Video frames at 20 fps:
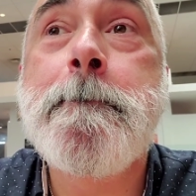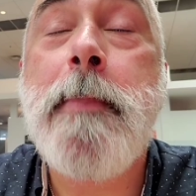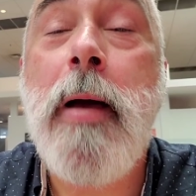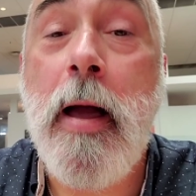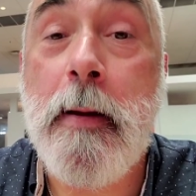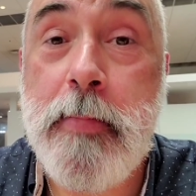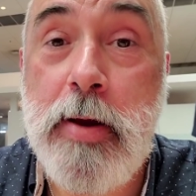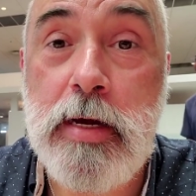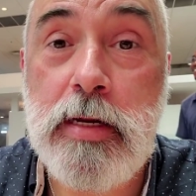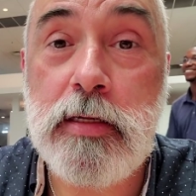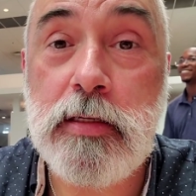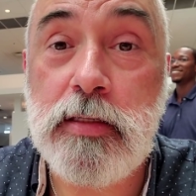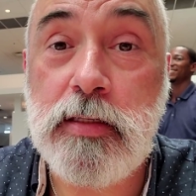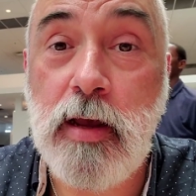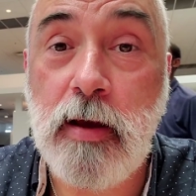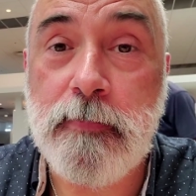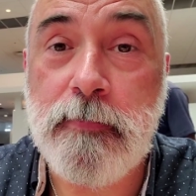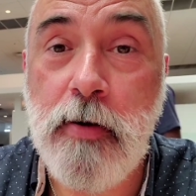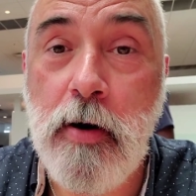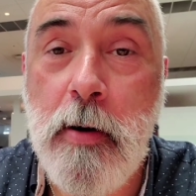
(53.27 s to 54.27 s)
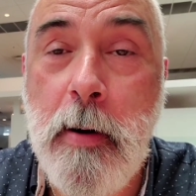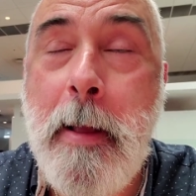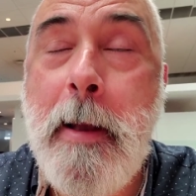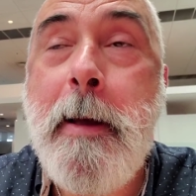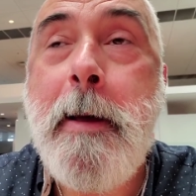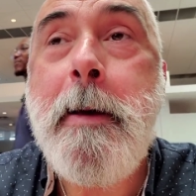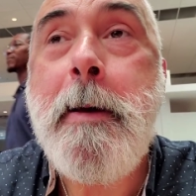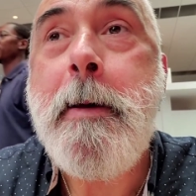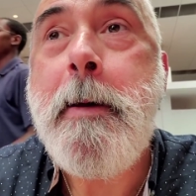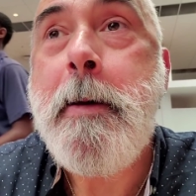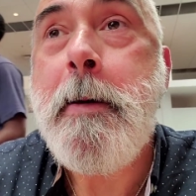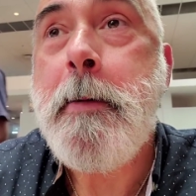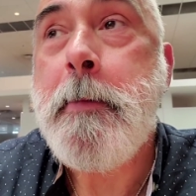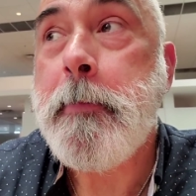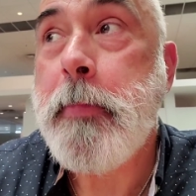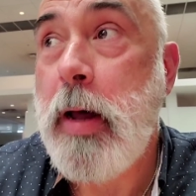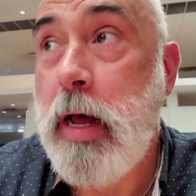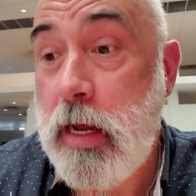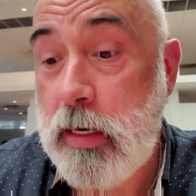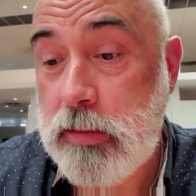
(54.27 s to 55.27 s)
I'm gonna suffer.
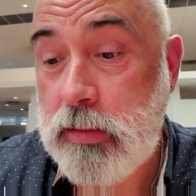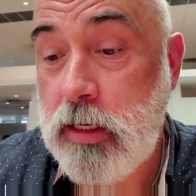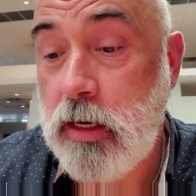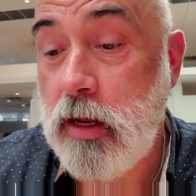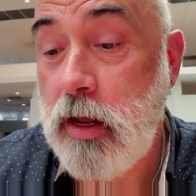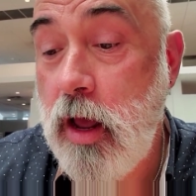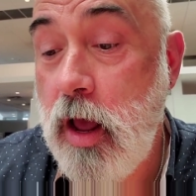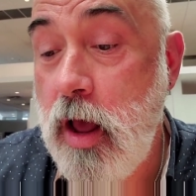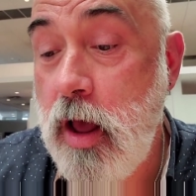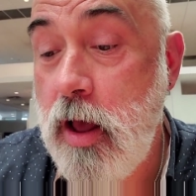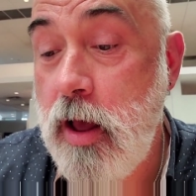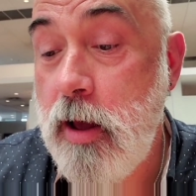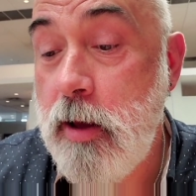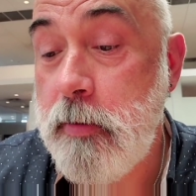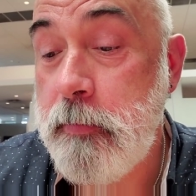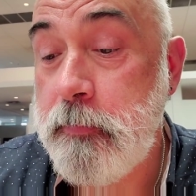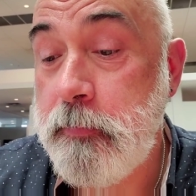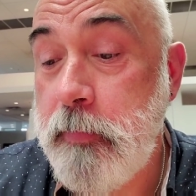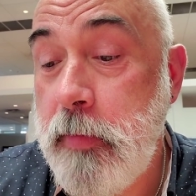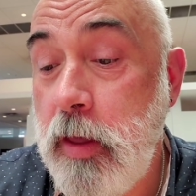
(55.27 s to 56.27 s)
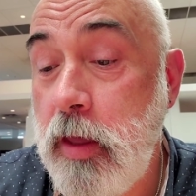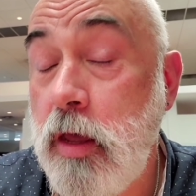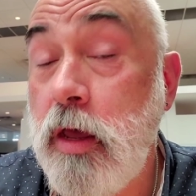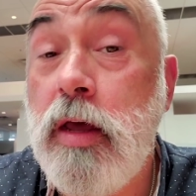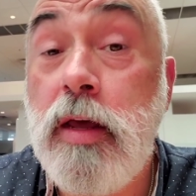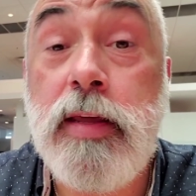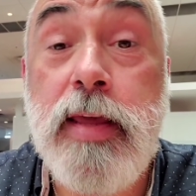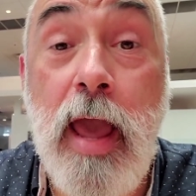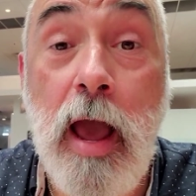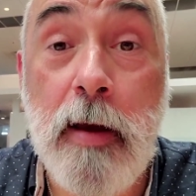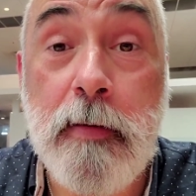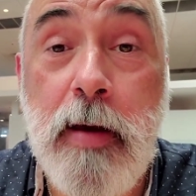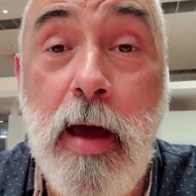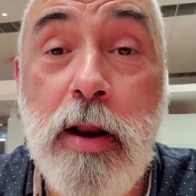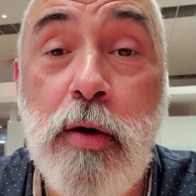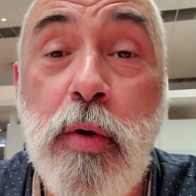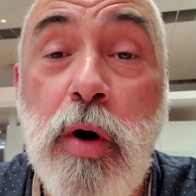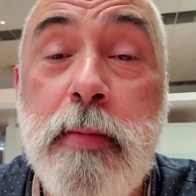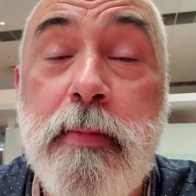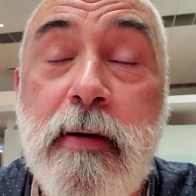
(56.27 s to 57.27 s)
But yeah, I
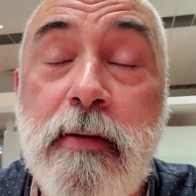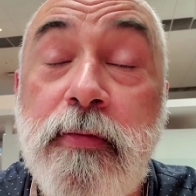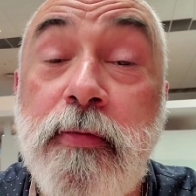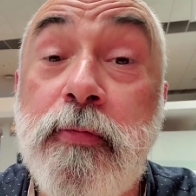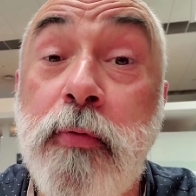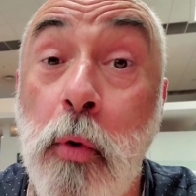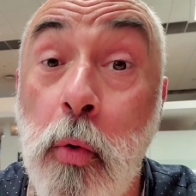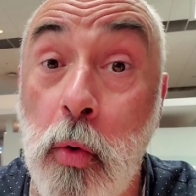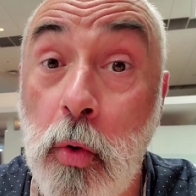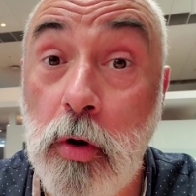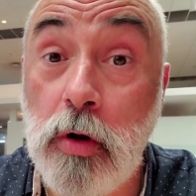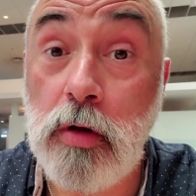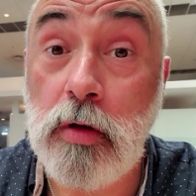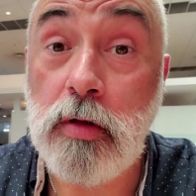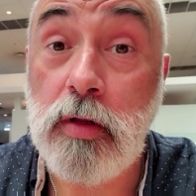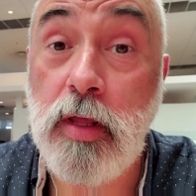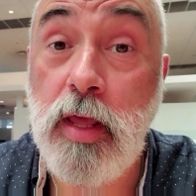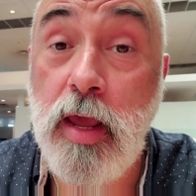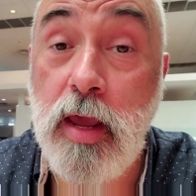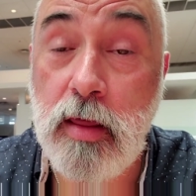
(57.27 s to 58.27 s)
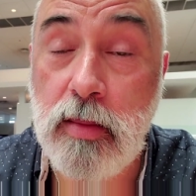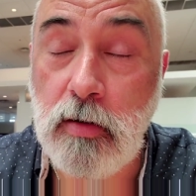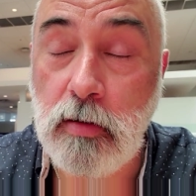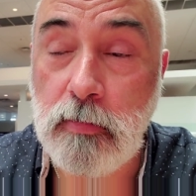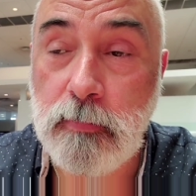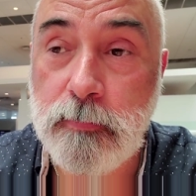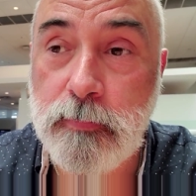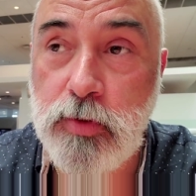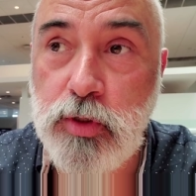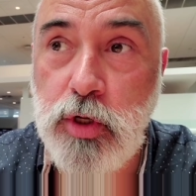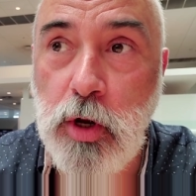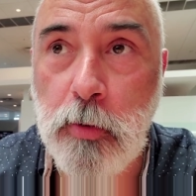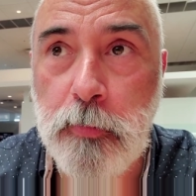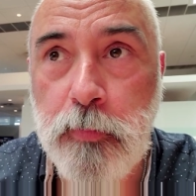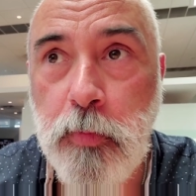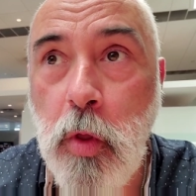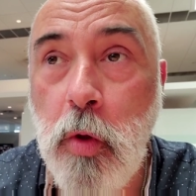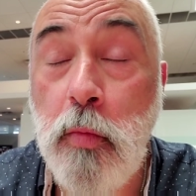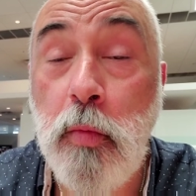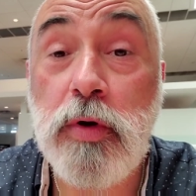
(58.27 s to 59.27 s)
don't want to be a fool either. So
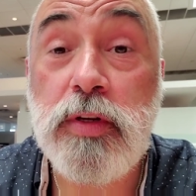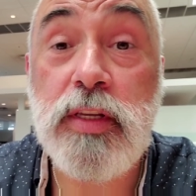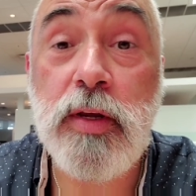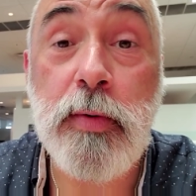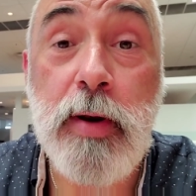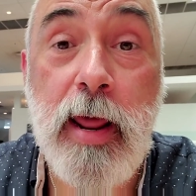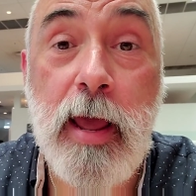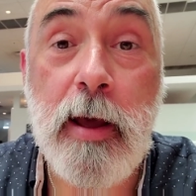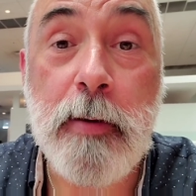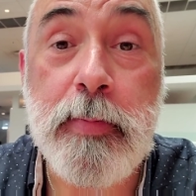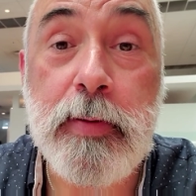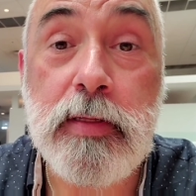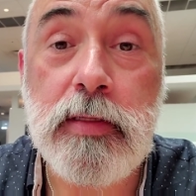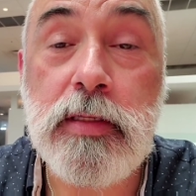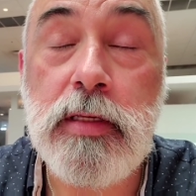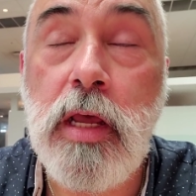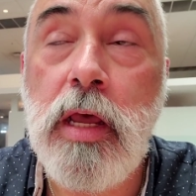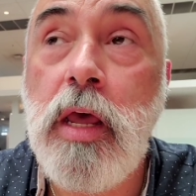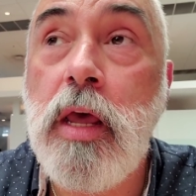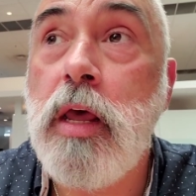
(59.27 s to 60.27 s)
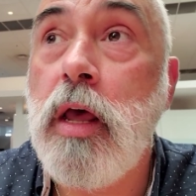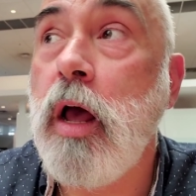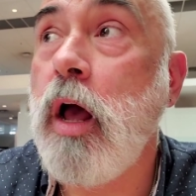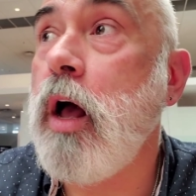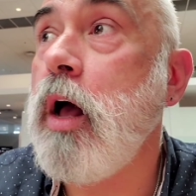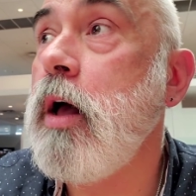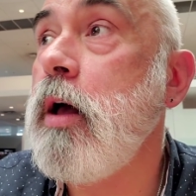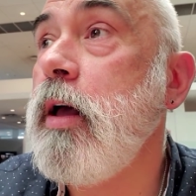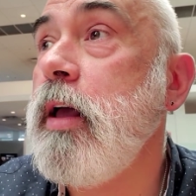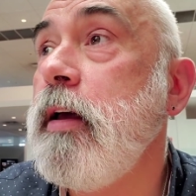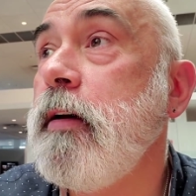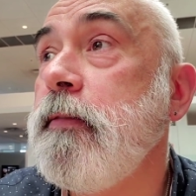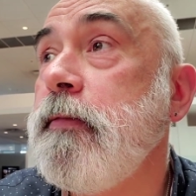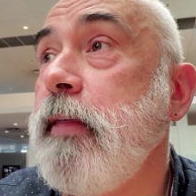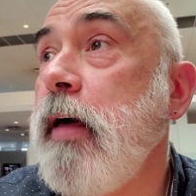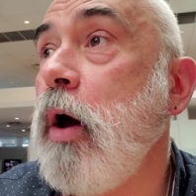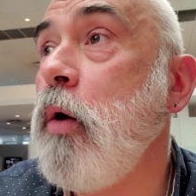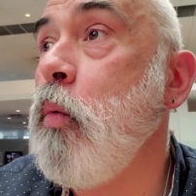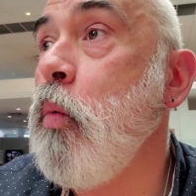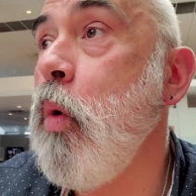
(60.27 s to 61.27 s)
we'll see what happens. If
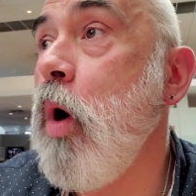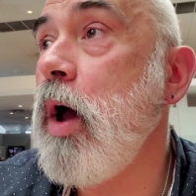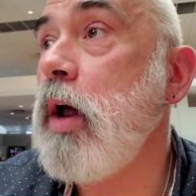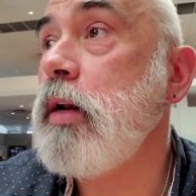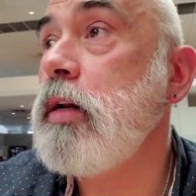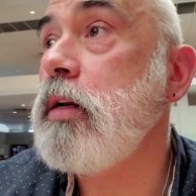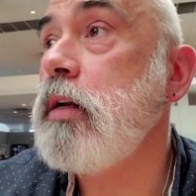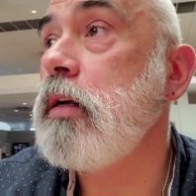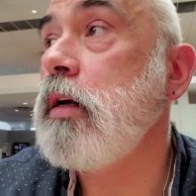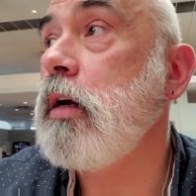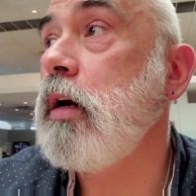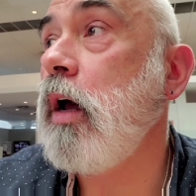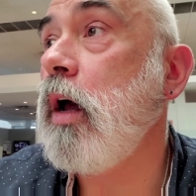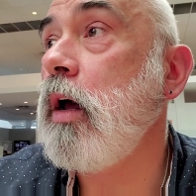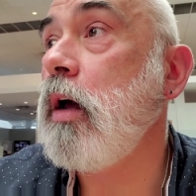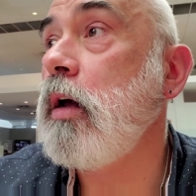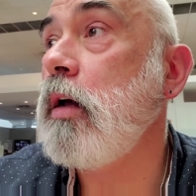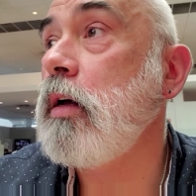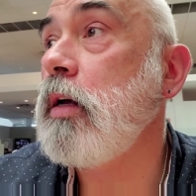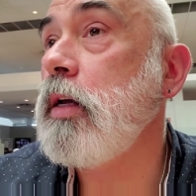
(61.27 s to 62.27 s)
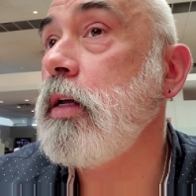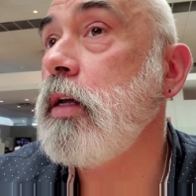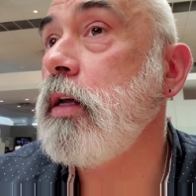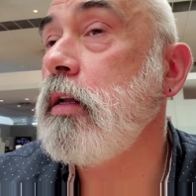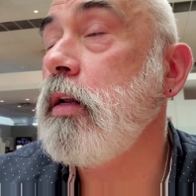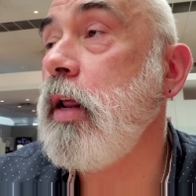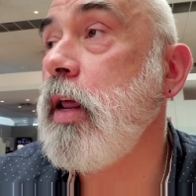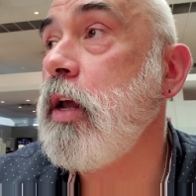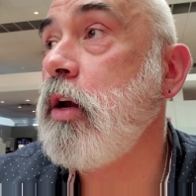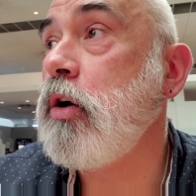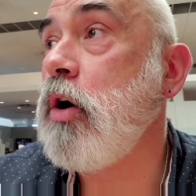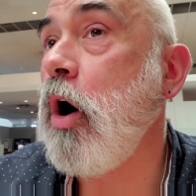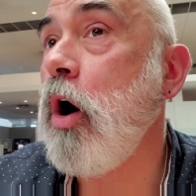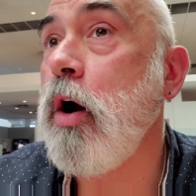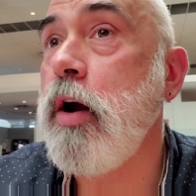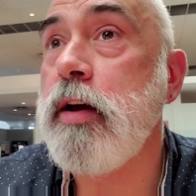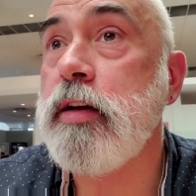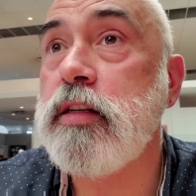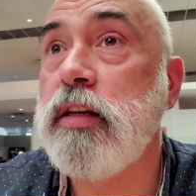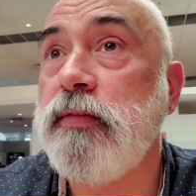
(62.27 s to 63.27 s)
that one car
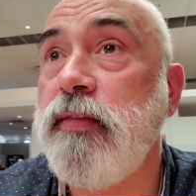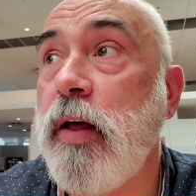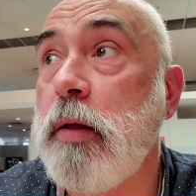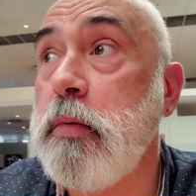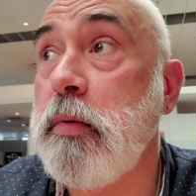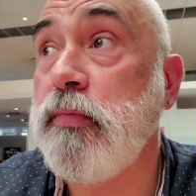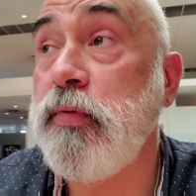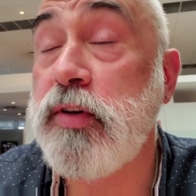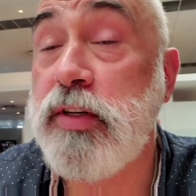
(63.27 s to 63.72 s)
is available for